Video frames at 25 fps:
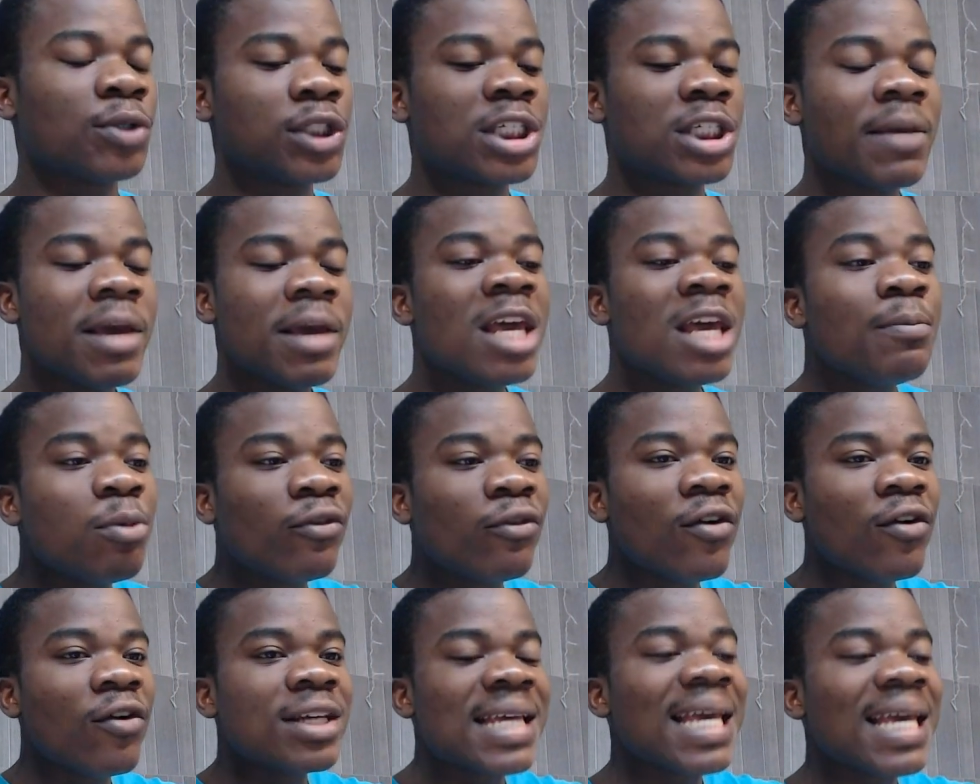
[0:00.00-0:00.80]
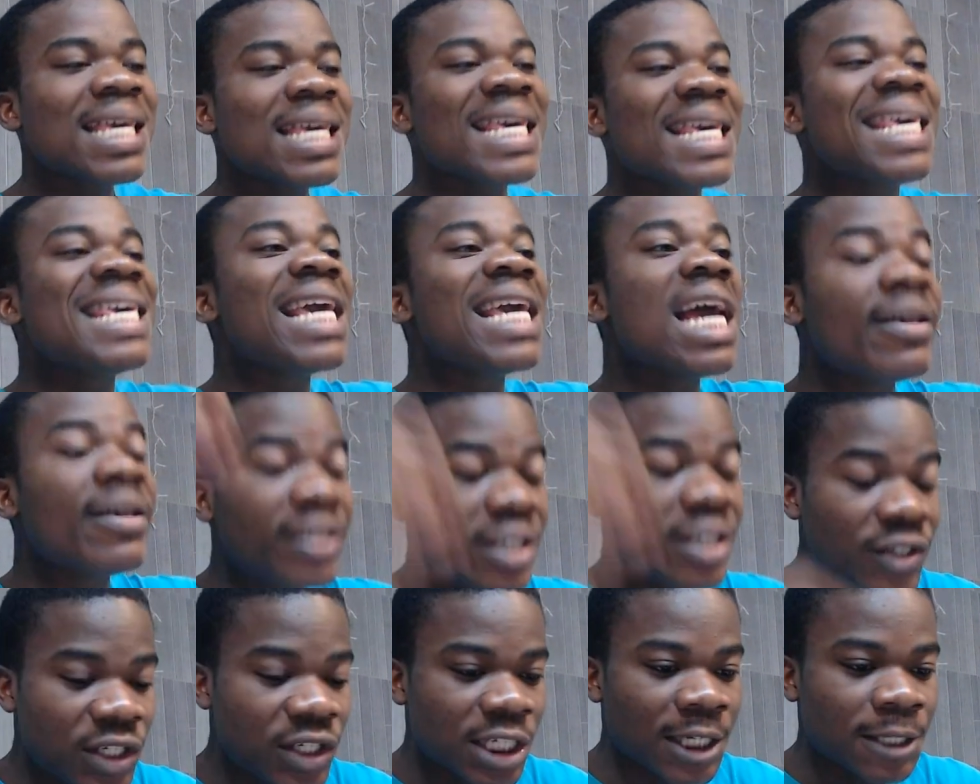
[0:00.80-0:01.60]
Say many people for inside
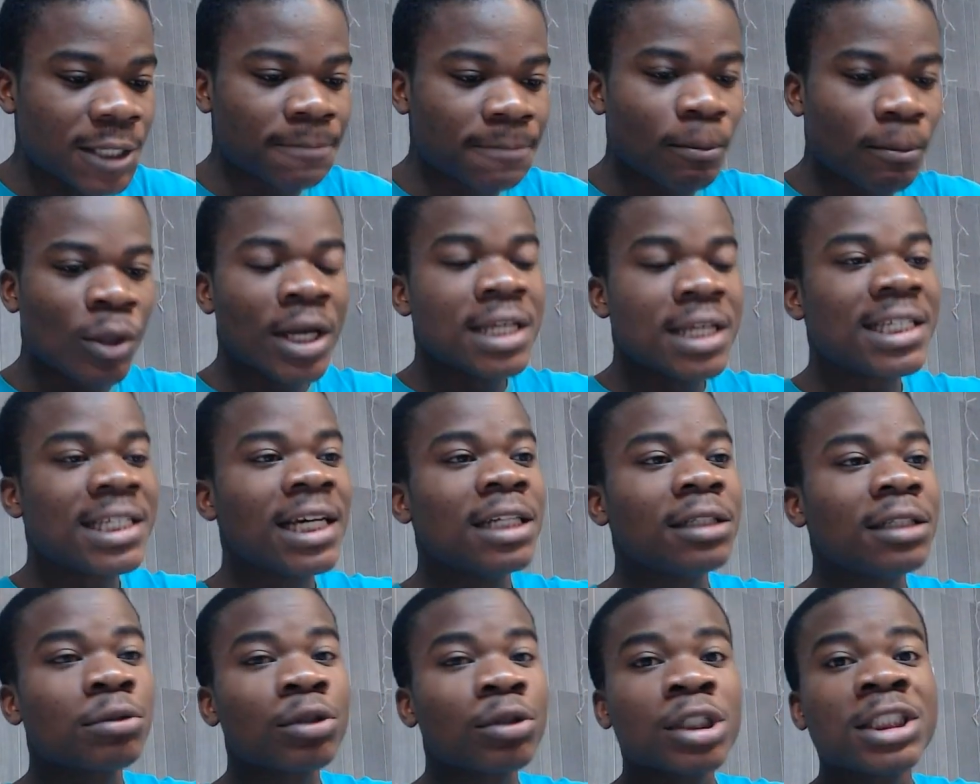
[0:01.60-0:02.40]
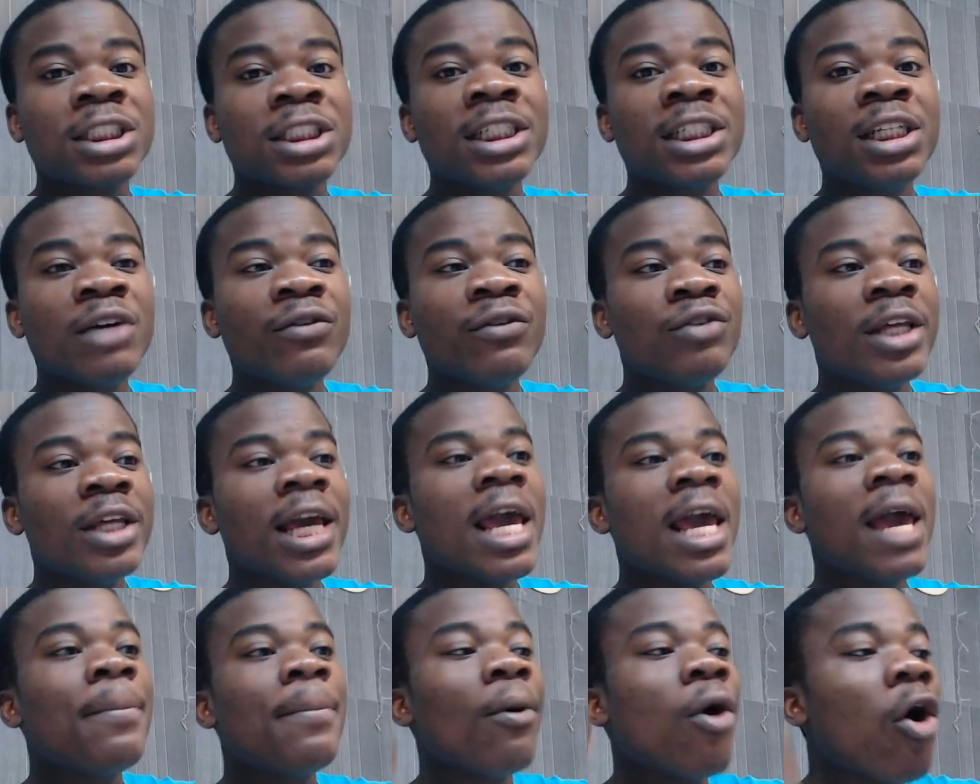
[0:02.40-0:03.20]
EFCC, say did they even
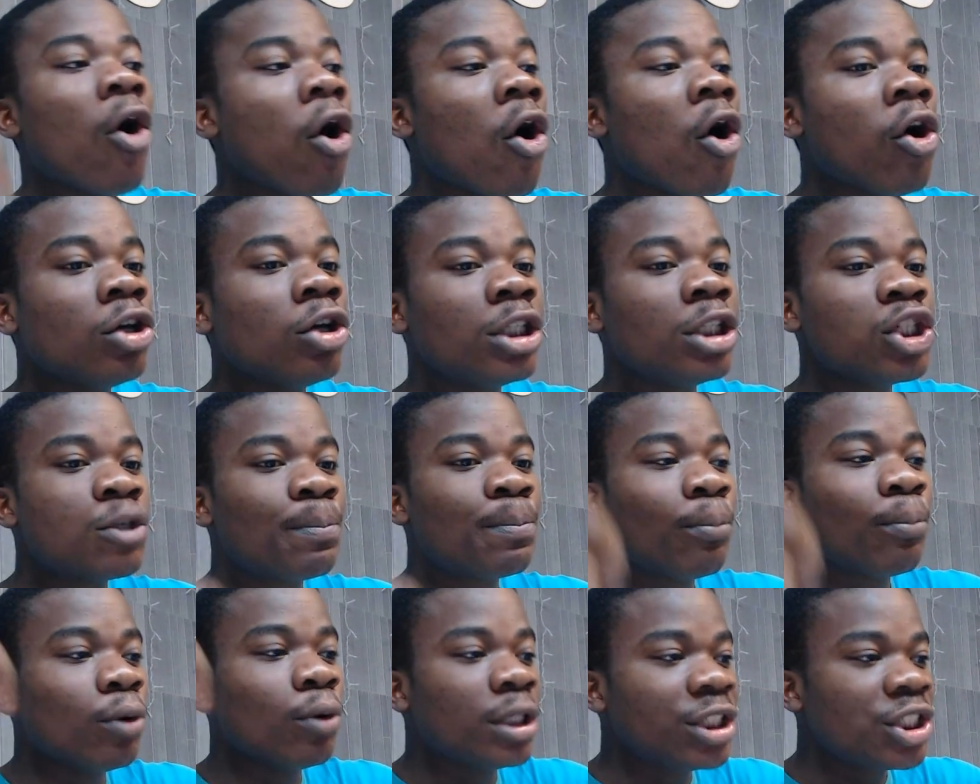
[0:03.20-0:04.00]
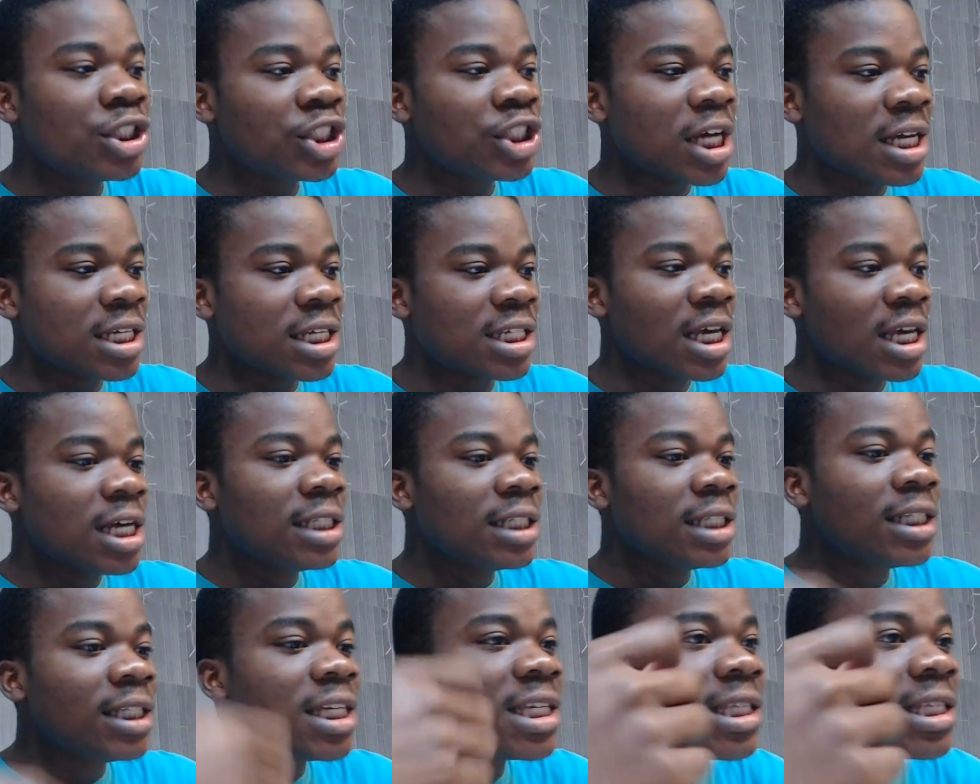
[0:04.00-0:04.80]
they help all these politicians,
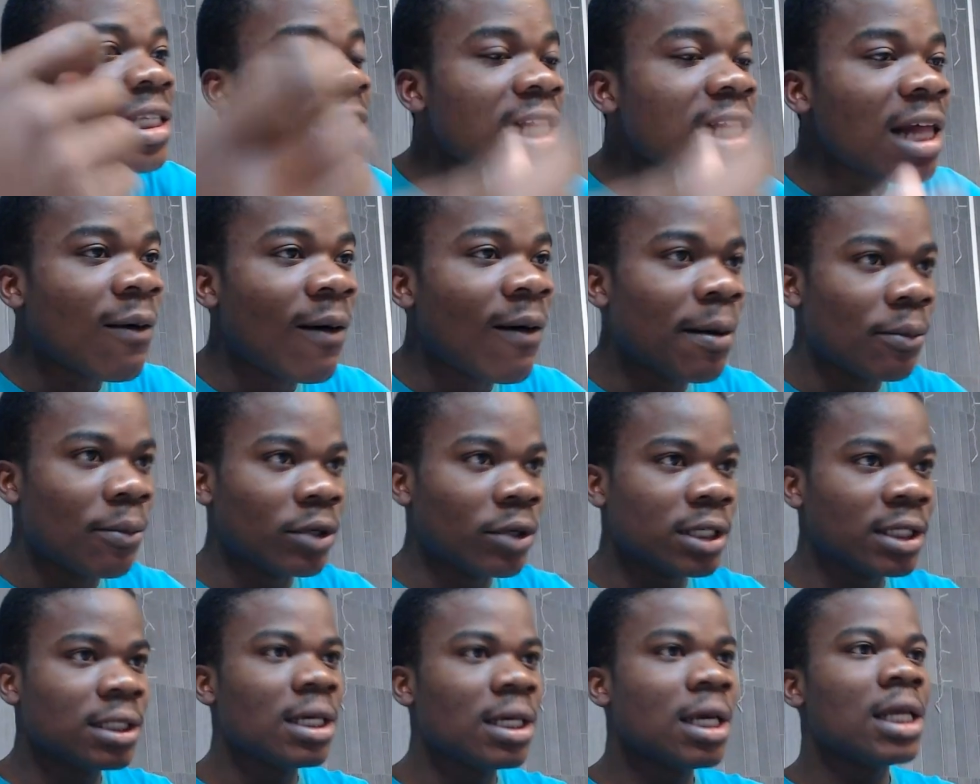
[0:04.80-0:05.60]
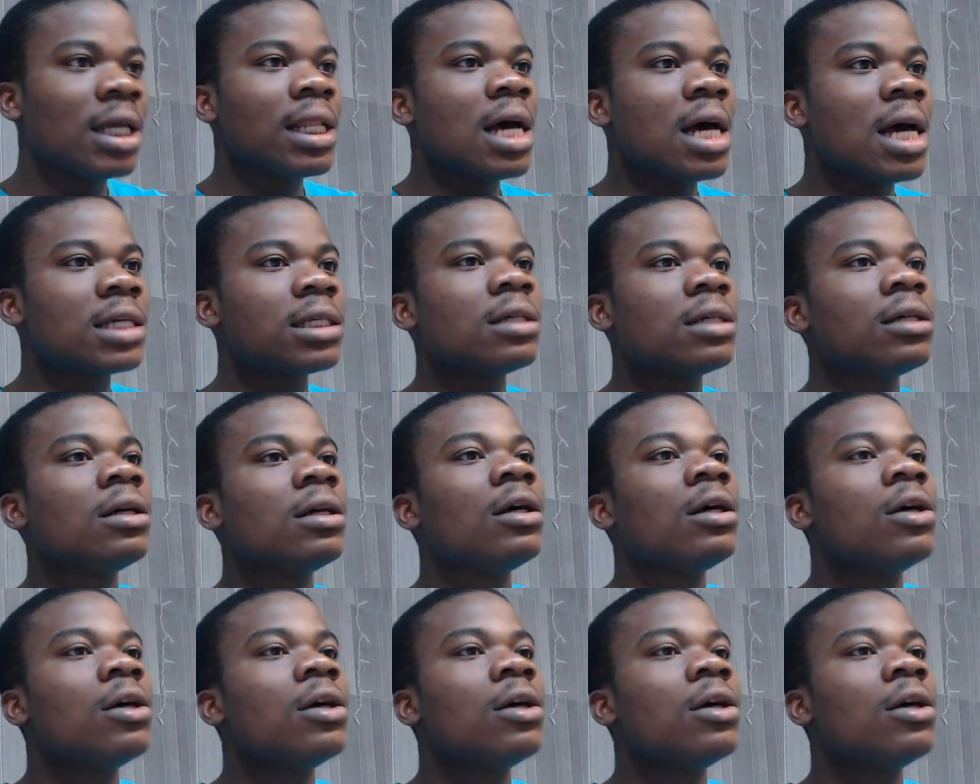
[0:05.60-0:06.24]
they steal our money. And I say